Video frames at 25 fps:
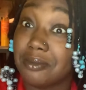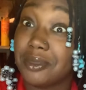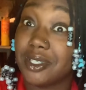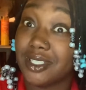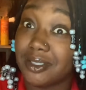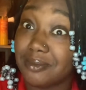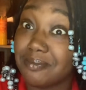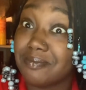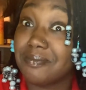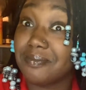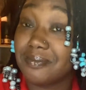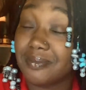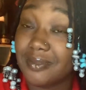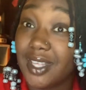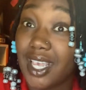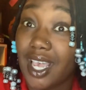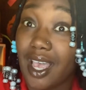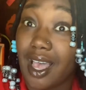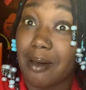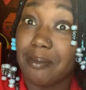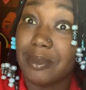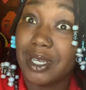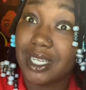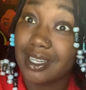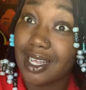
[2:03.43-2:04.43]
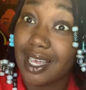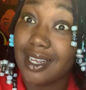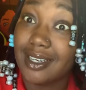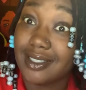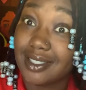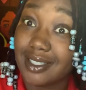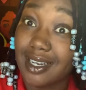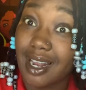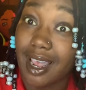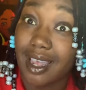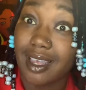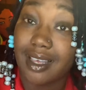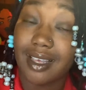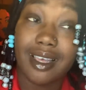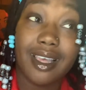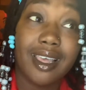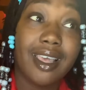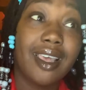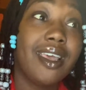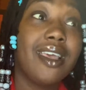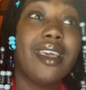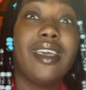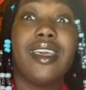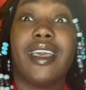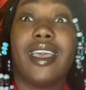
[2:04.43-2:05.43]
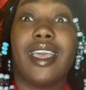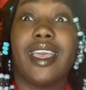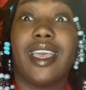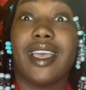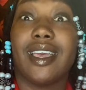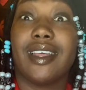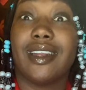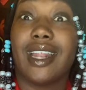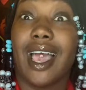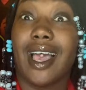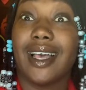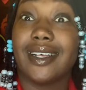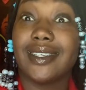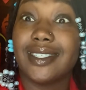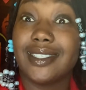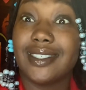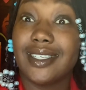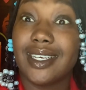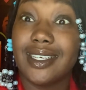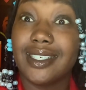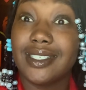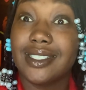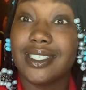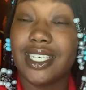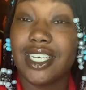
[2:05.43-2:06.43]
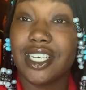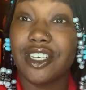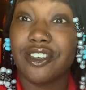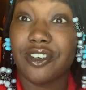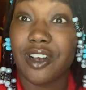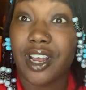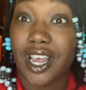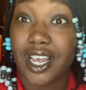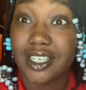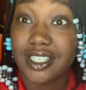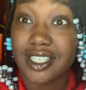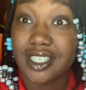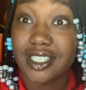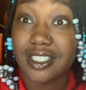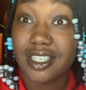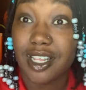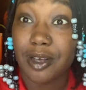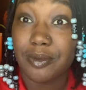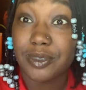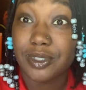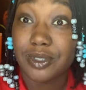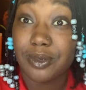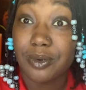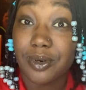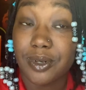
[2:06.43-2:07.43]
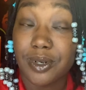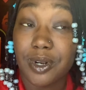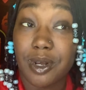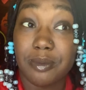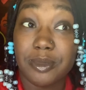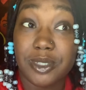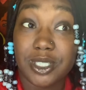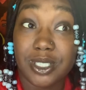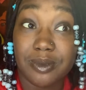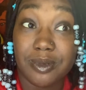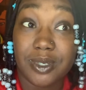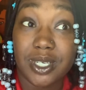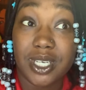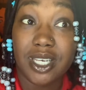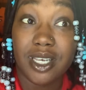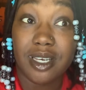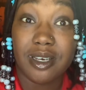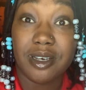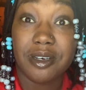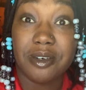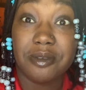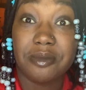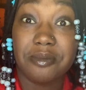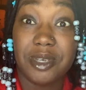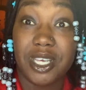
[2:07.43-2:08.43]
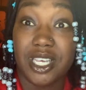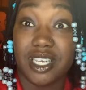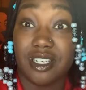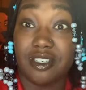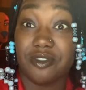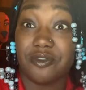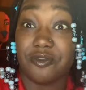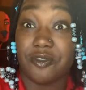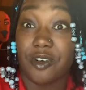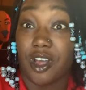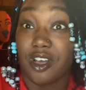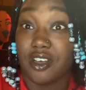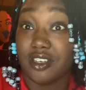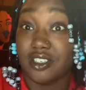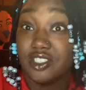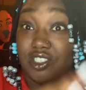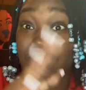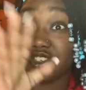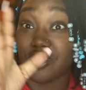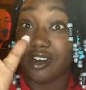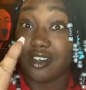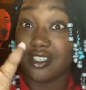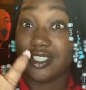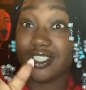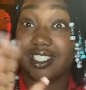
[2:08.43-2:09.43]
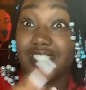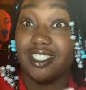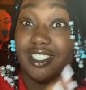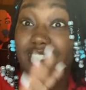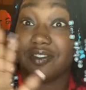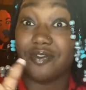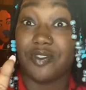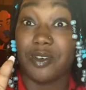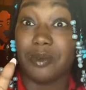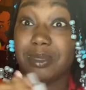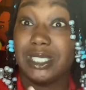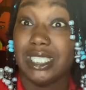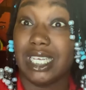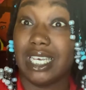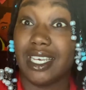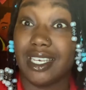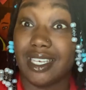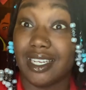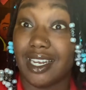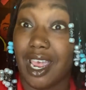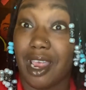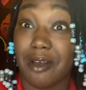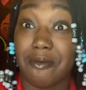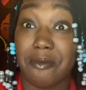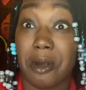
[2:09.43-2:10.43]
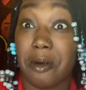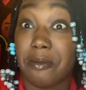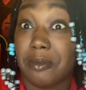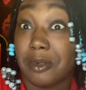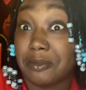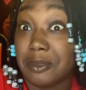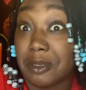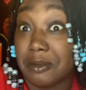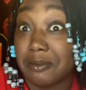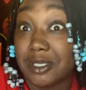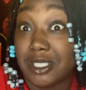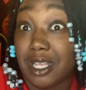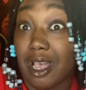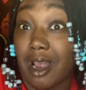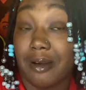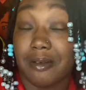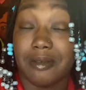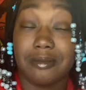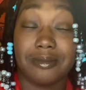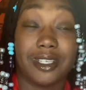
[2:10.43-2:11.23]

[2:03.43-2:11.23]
But yeah, I'm in ladies' night, and I seen the interactions that was going on between him and defraud and charlatans. If I'm saying your name wrong, I'm sorry.